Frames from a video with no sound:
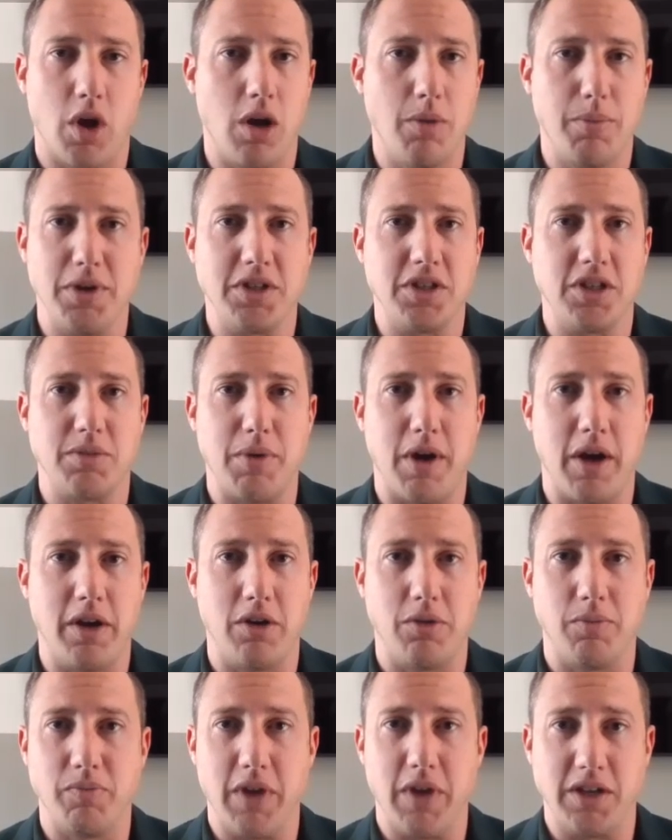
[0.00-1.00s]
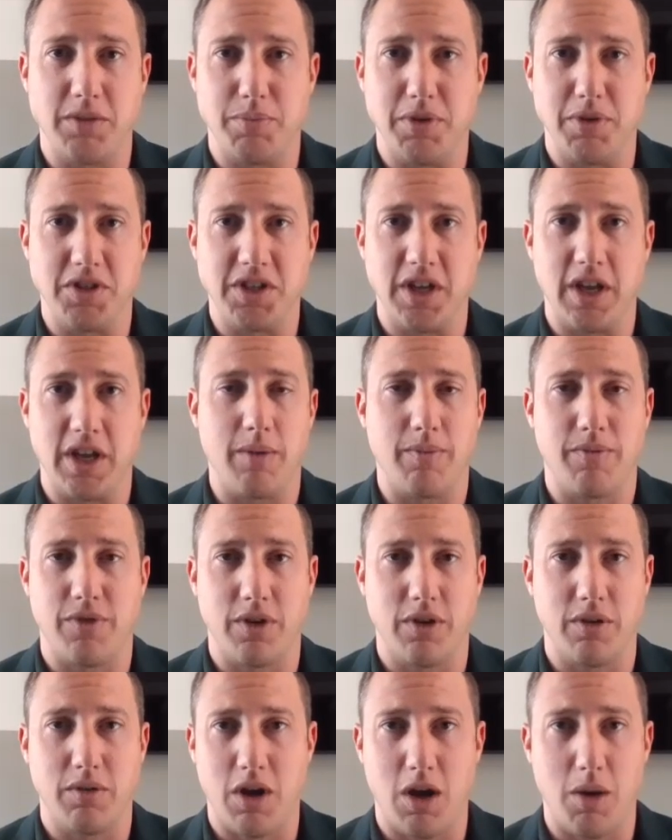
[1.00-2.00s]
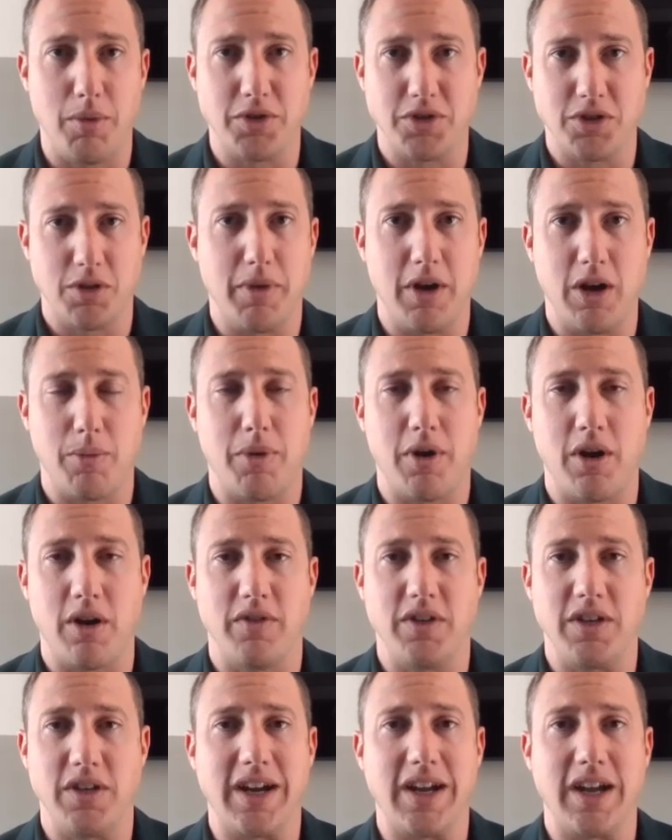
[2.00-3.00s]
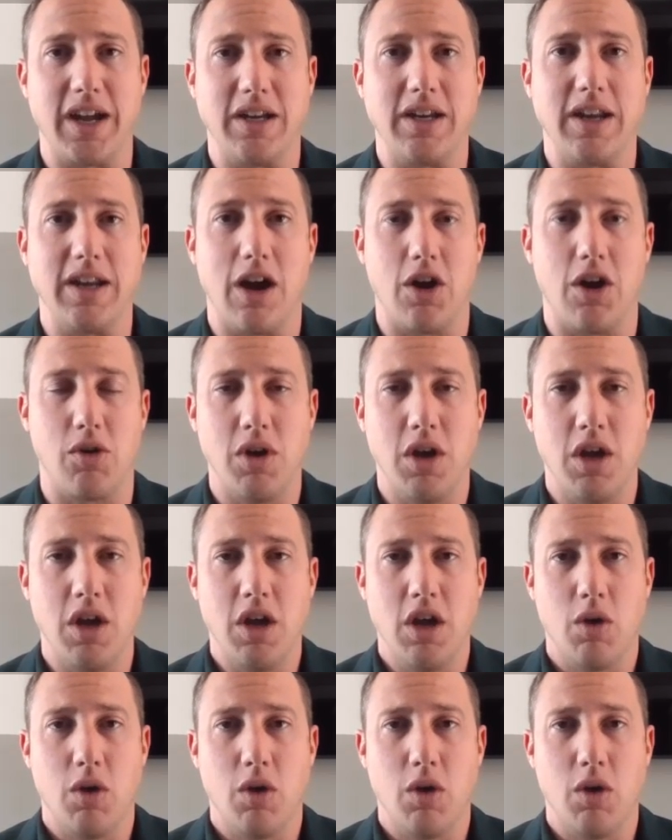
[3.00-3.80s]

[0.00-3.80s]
Our business model has been set up for almost the better part of a decade now,